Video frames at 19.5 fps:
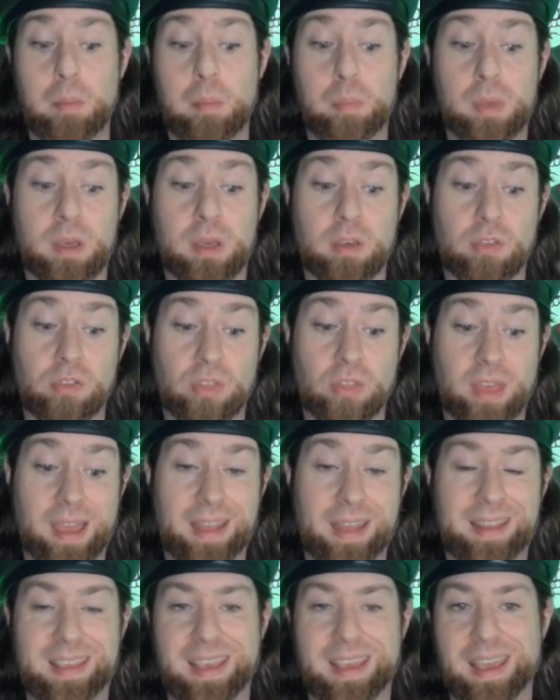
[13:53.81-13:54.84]
because
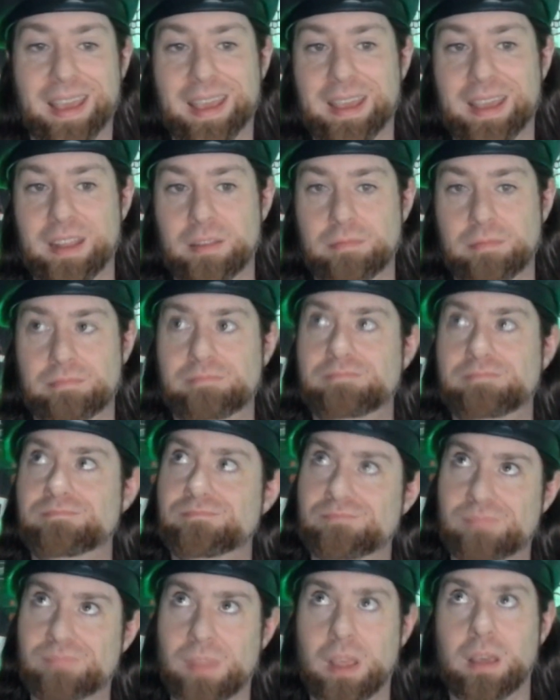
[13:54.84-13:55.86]
that can
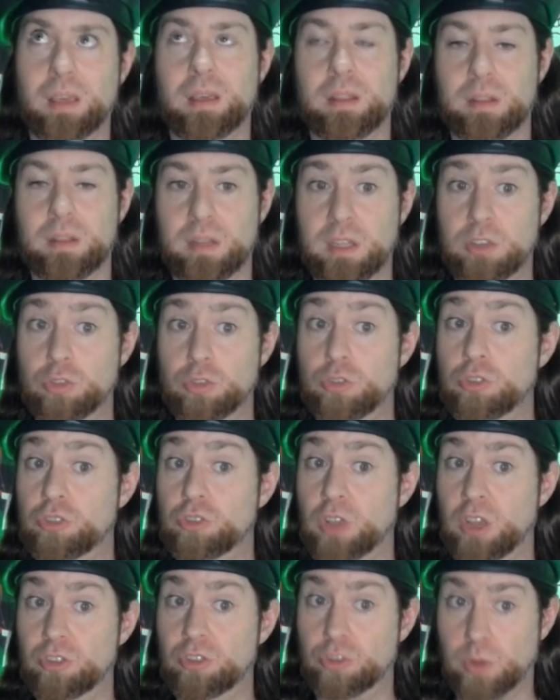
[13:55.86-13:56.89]
lead you to
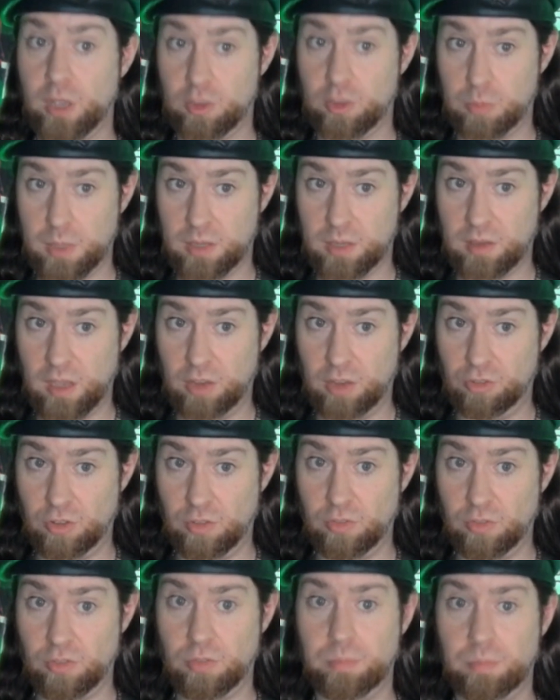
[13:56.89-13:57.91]
change your
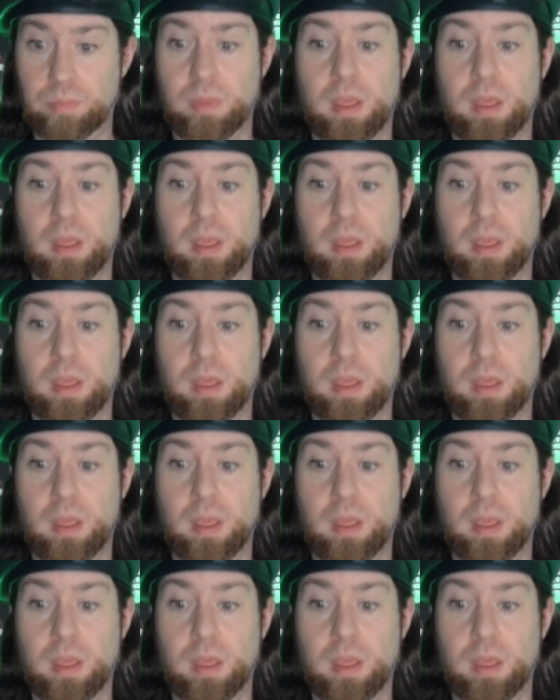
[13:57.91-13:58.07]
expectations.